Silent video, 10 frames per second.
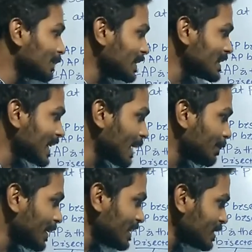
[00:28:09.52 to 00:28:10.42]
It means
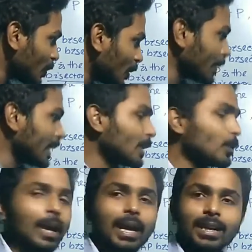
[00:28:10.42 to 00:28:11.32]
AP is
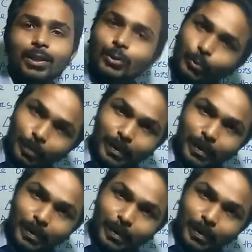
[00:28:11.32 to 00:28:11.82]
perpendicular to